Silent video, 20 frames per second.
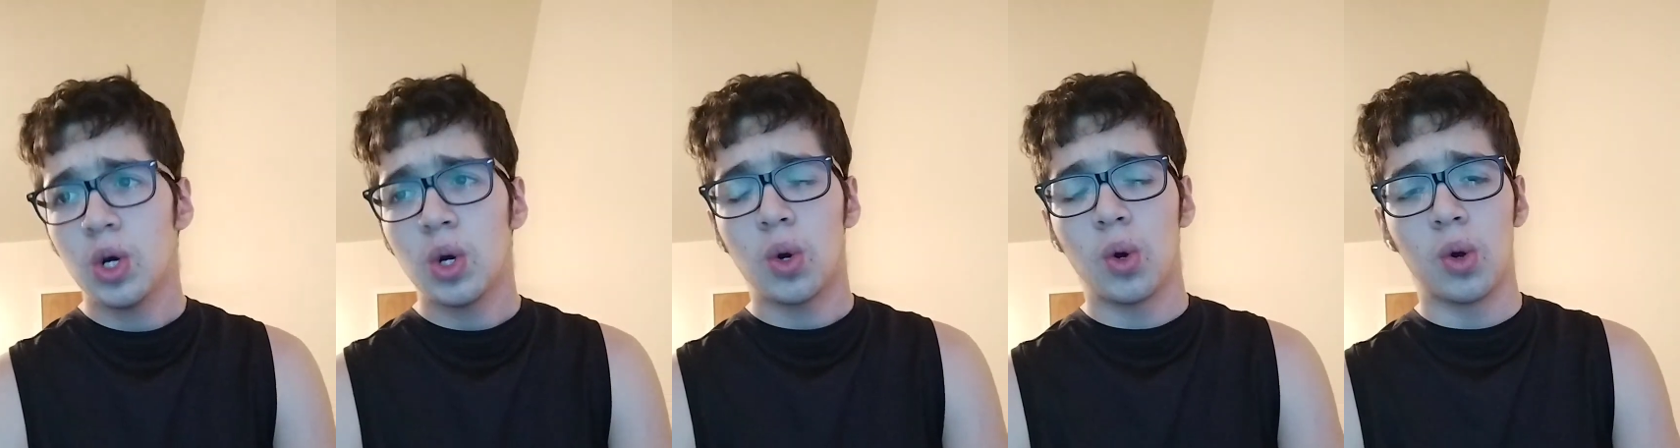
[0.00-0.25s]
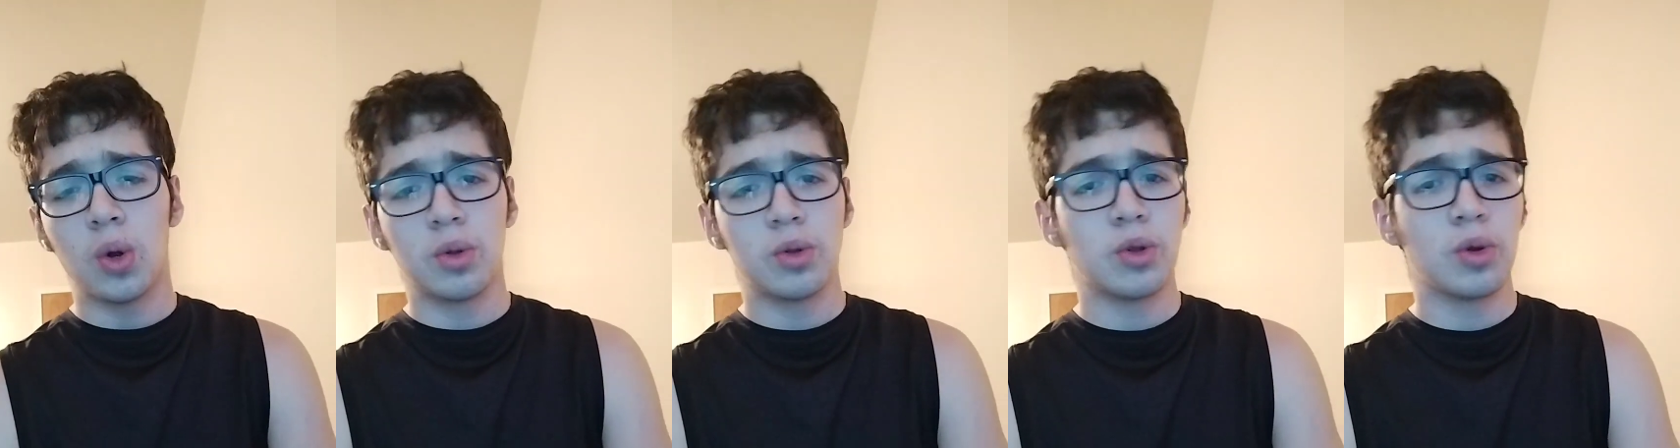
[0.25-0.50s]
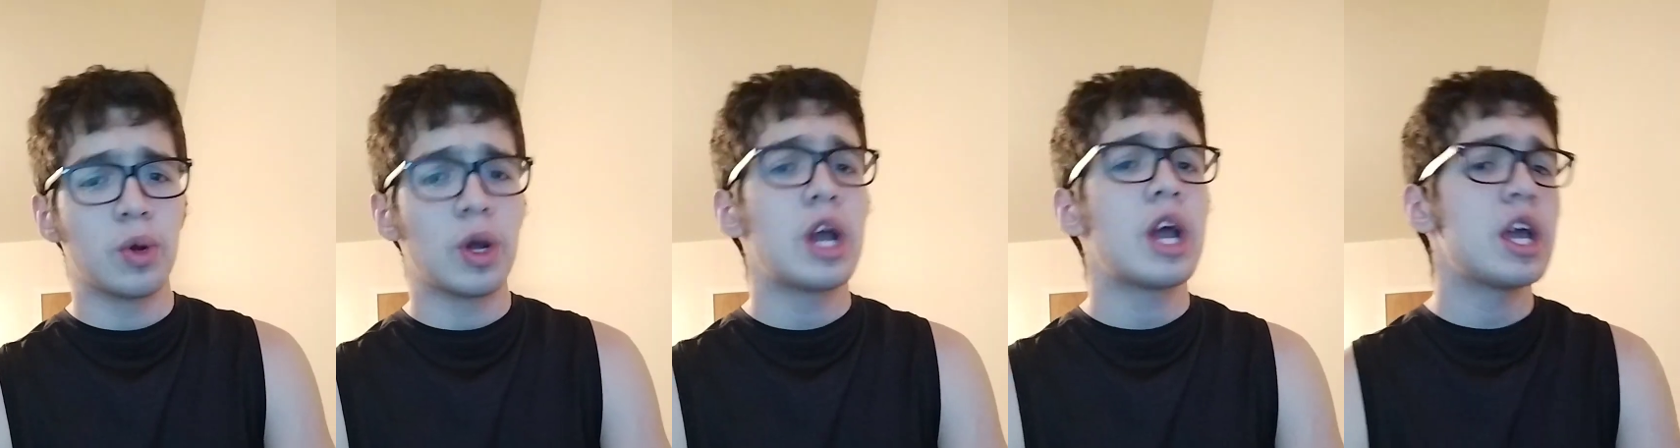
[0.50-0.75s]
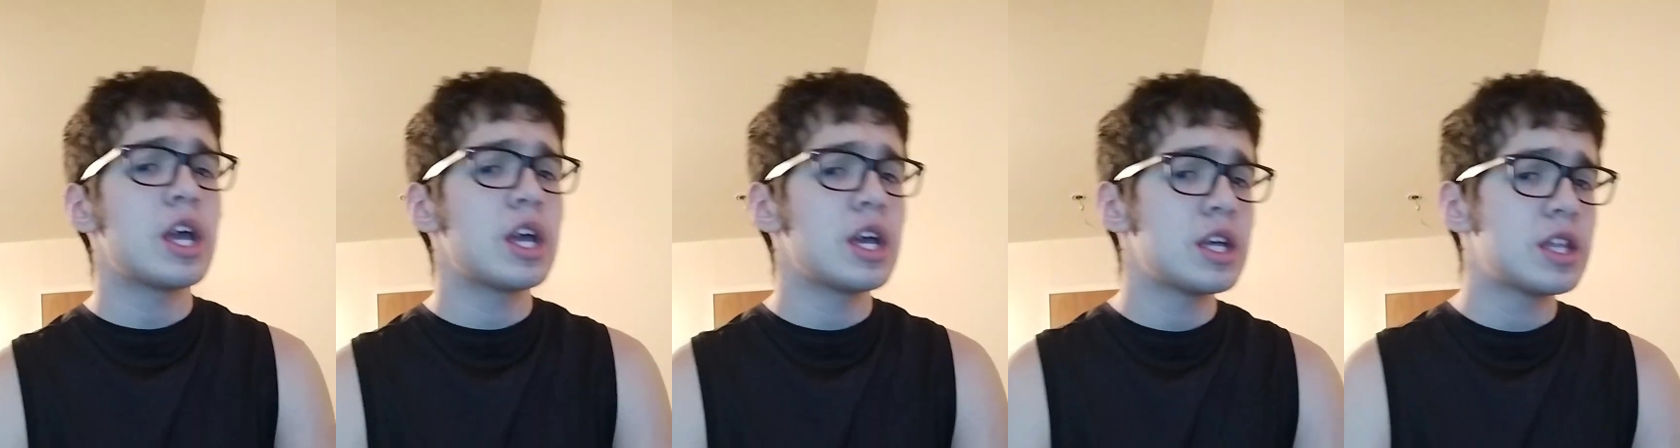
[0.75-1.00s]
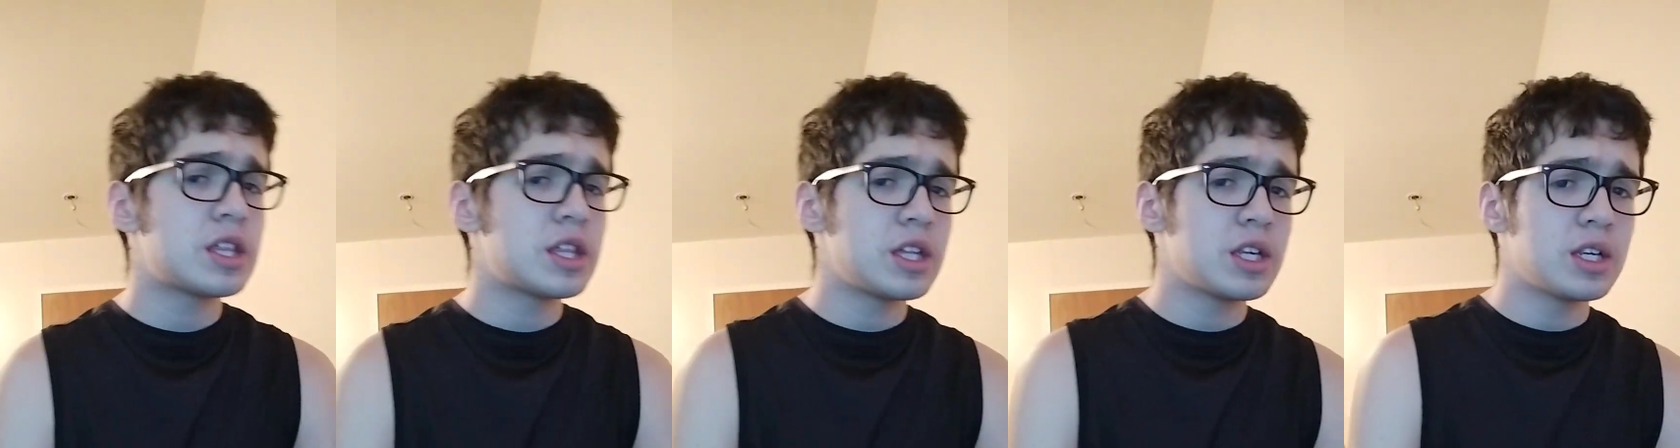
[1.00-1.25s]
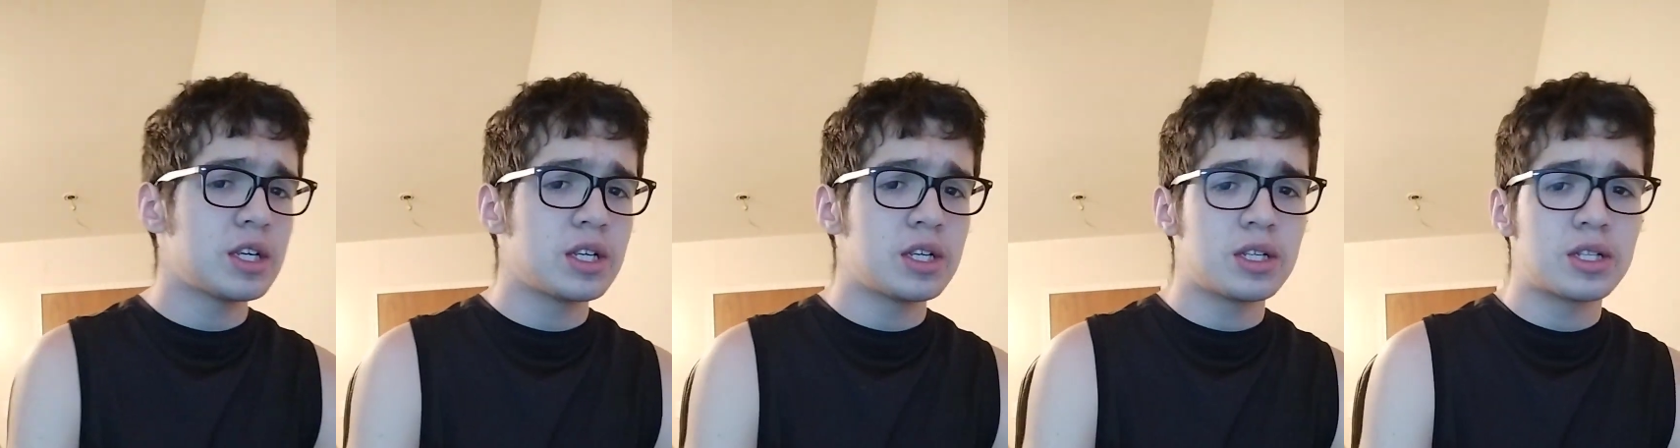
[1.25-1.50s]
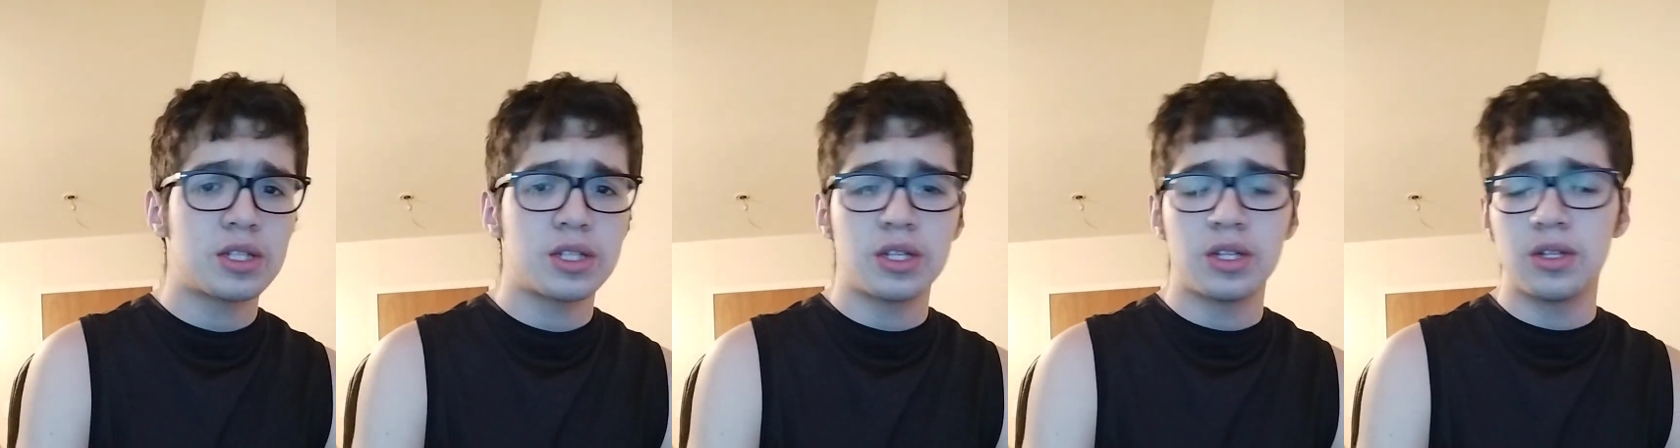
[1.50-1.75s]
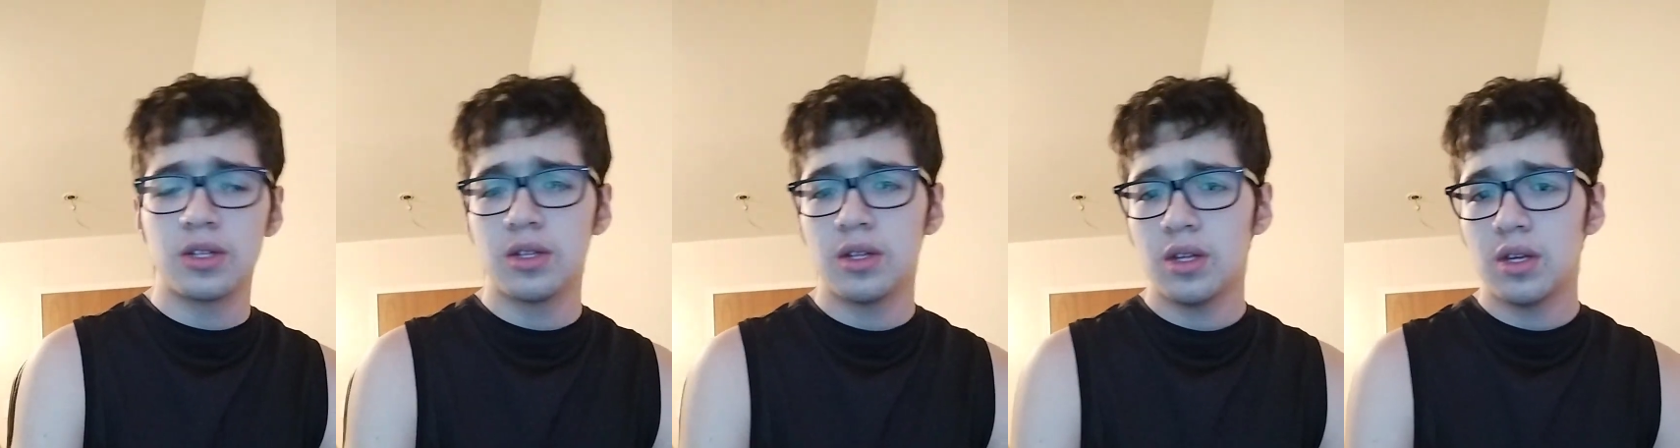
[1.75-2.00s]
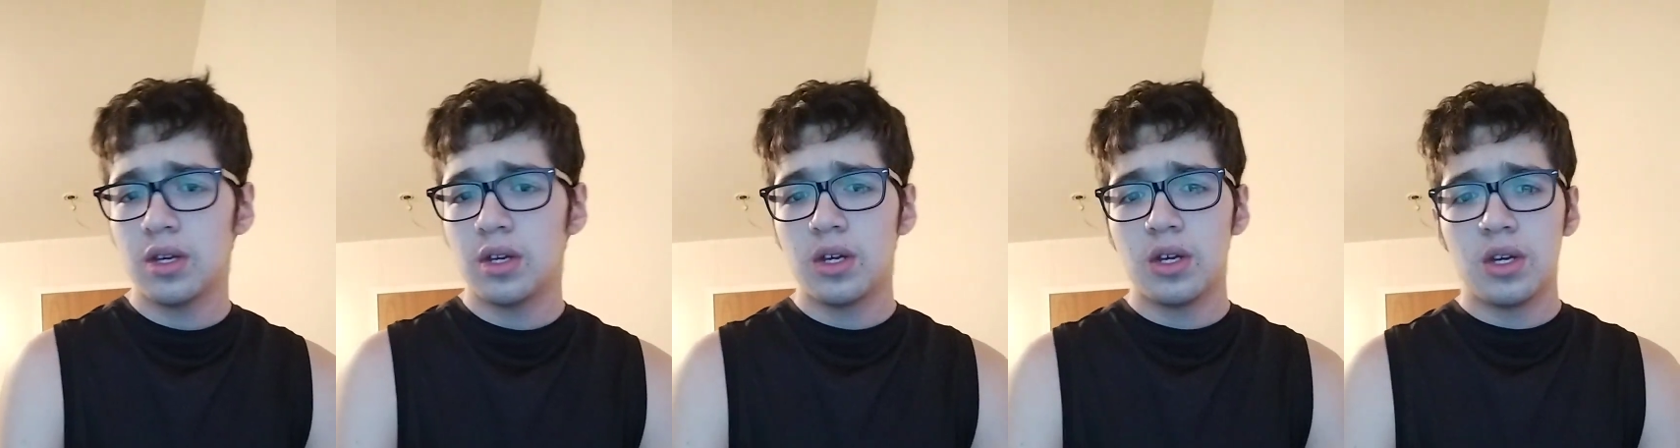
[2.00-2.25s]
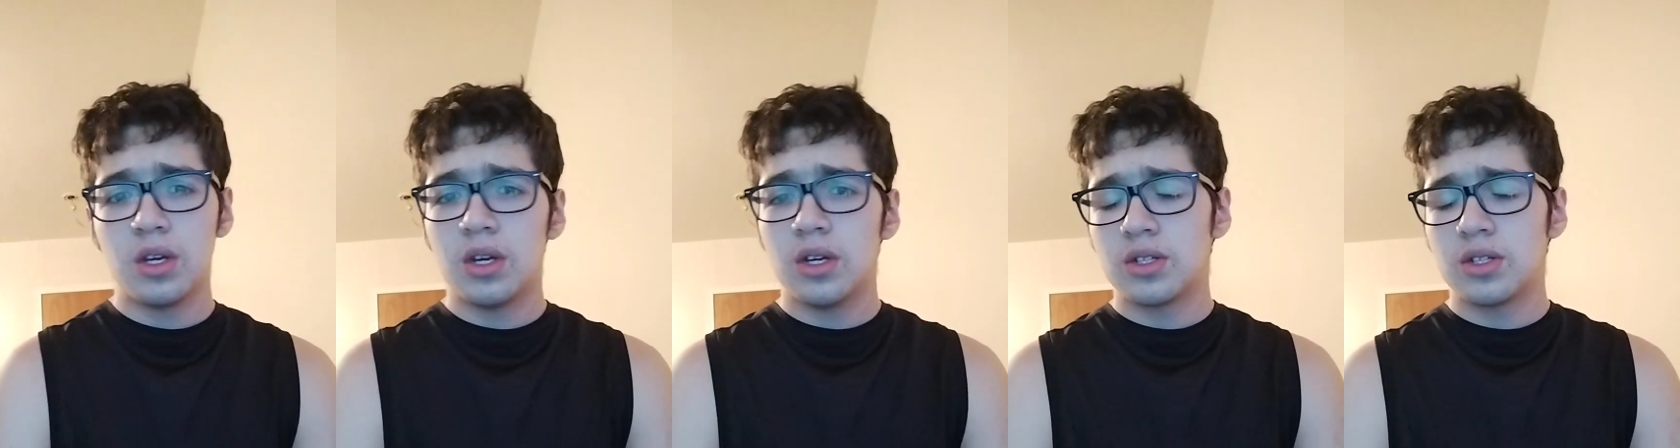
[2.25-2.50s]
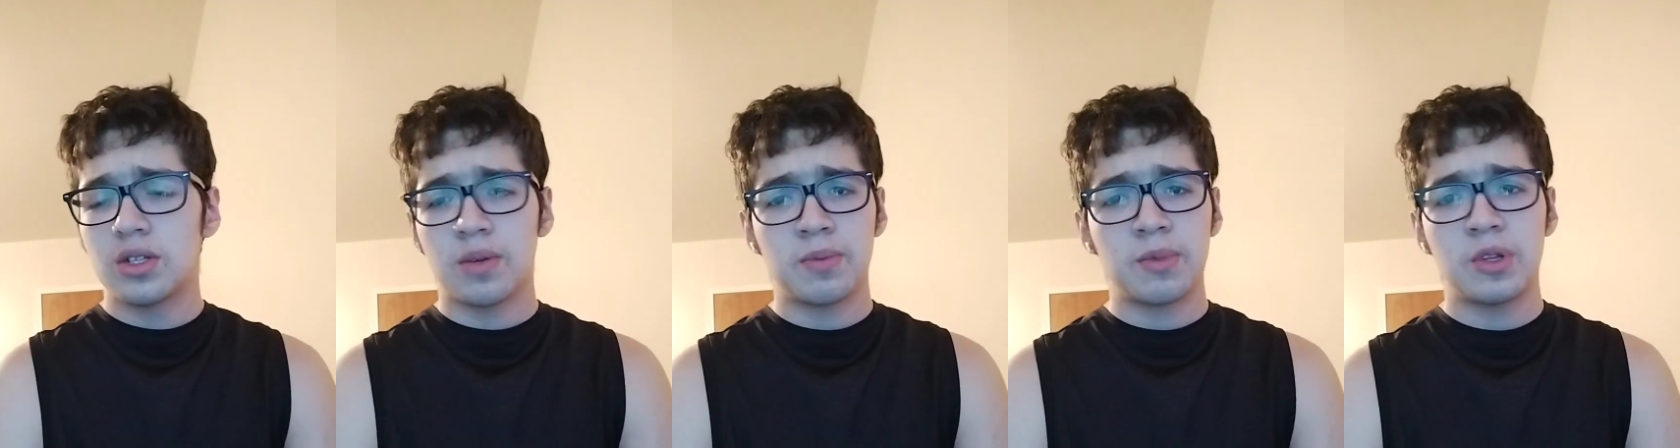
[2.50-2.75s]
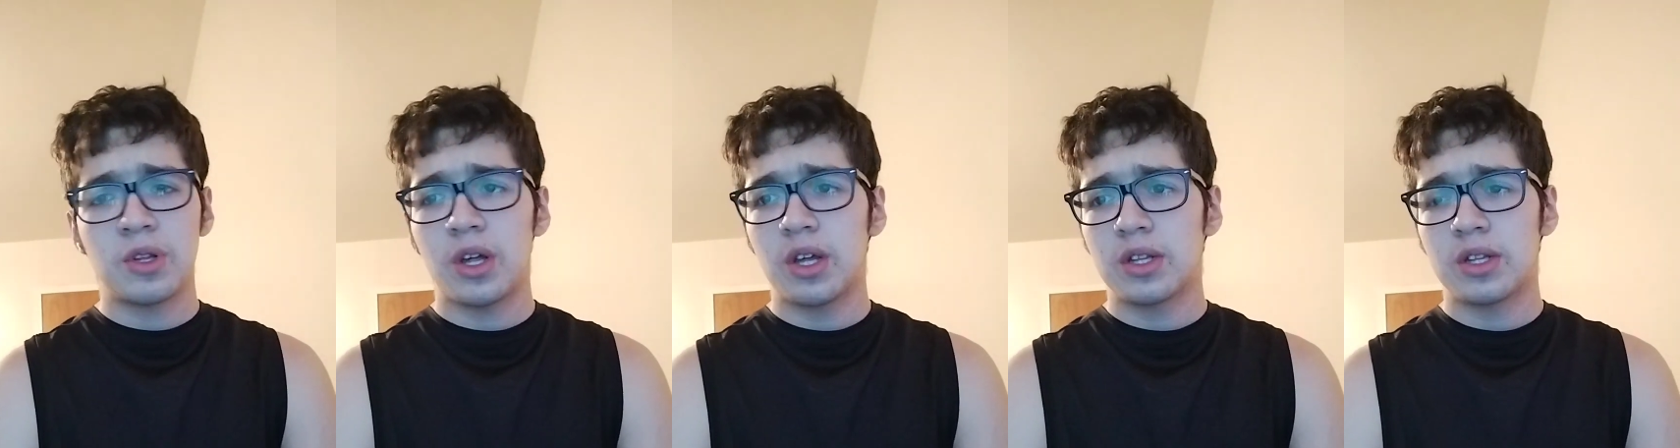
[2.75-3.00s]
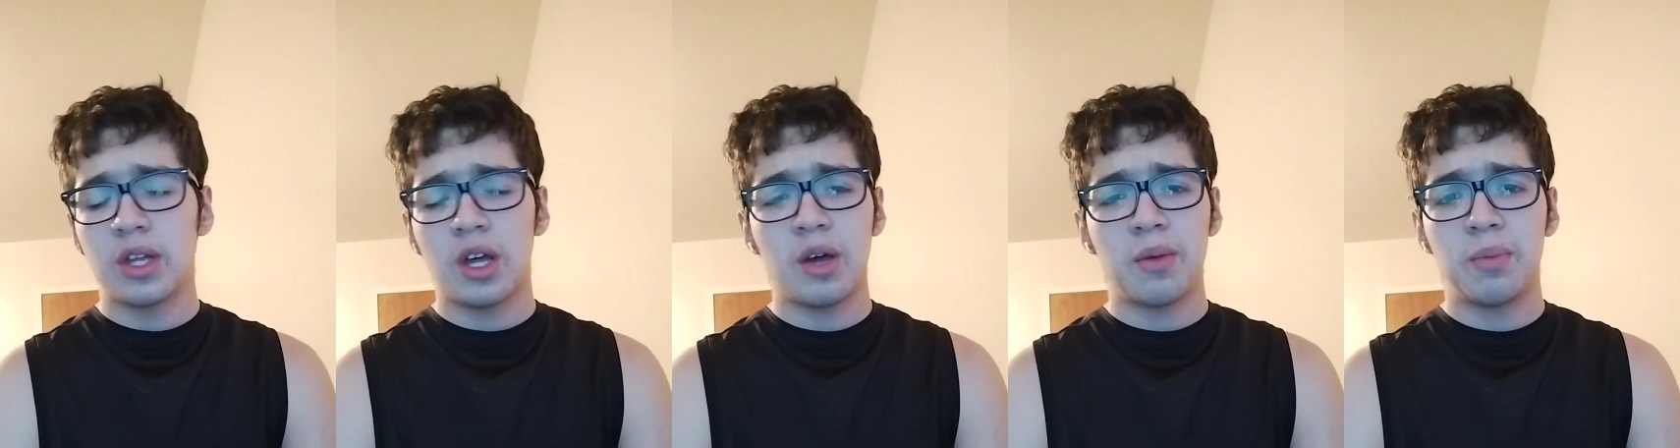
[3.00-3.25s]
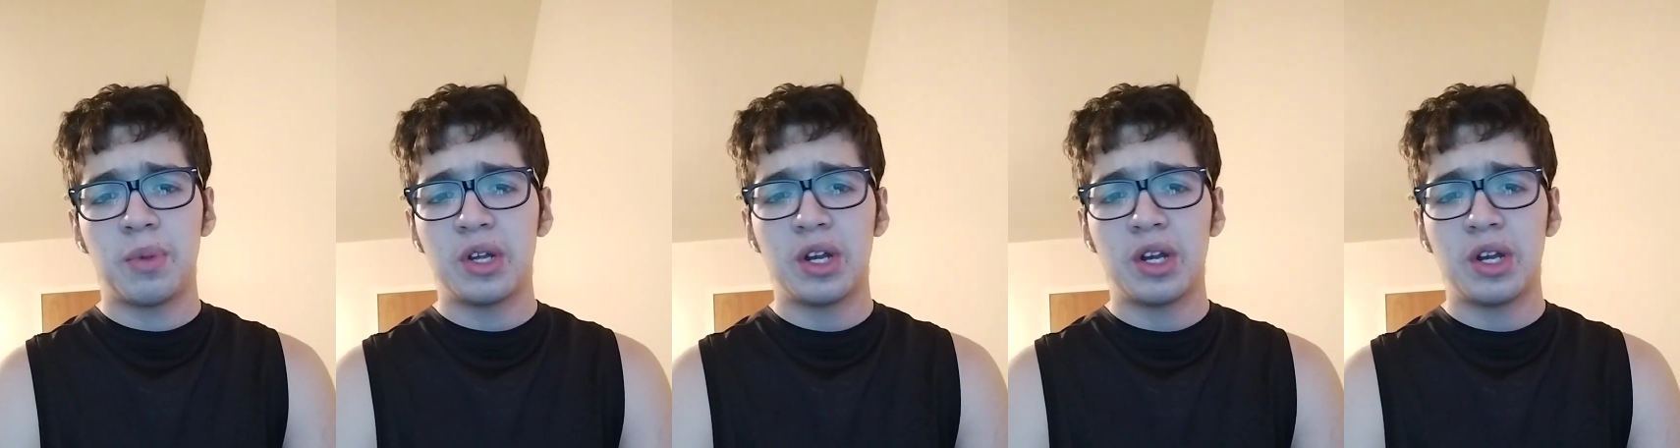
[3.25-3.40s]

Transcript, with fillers: or they're atheists and something like that.